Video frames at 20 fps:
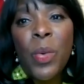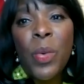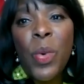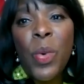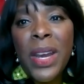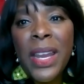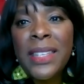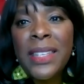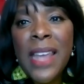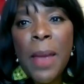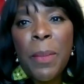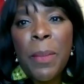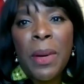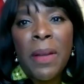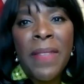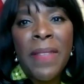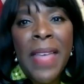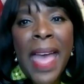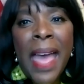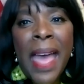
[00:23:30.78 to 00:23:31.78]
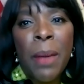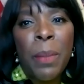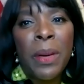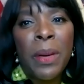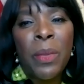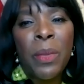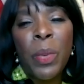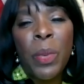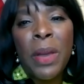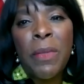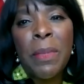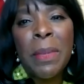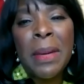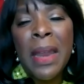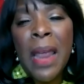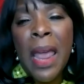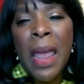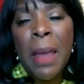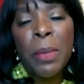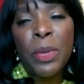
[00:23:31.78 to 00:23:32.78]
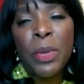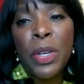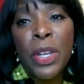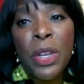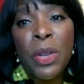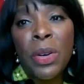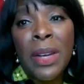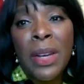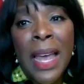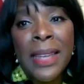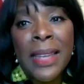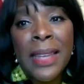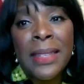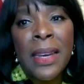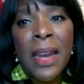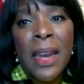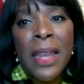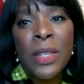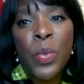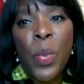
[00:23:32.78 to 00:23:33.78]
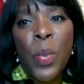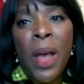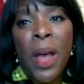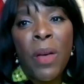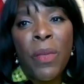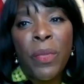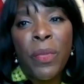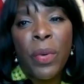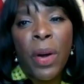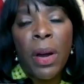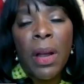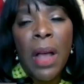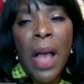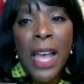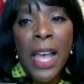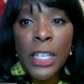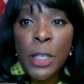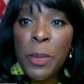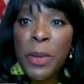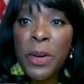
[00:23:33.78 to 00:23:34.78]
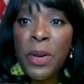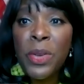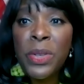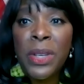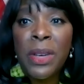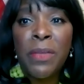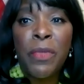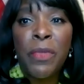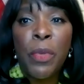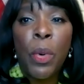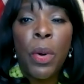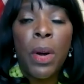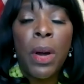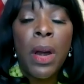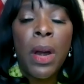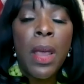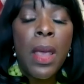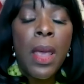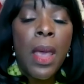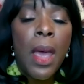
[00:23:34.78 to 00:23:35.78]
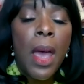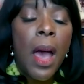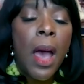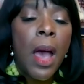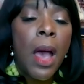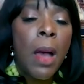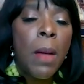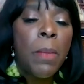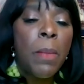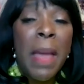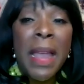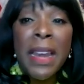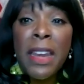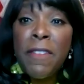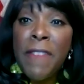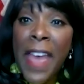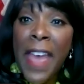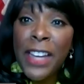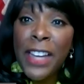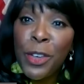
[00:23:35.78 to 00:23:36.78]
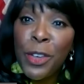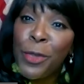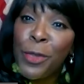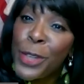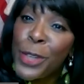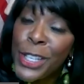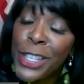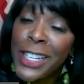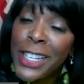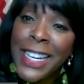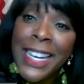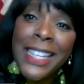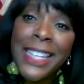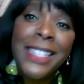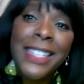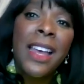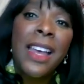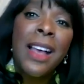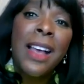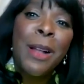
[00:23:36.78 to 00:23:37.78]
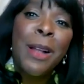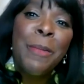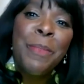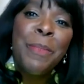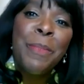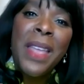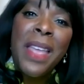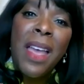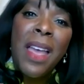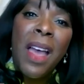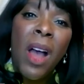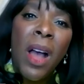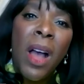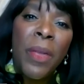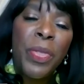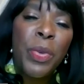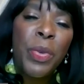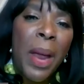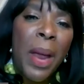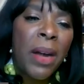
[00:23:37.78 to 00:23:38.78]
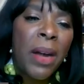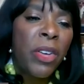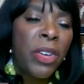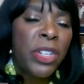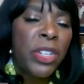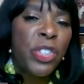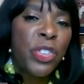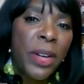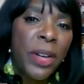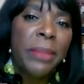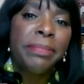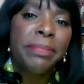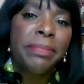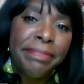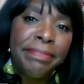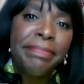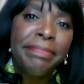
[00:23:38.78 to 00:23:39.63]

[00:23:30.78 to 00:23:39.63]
one example of that, but we've been able to utilize it as well for hospitals and for manufacturing facilities throughout our district.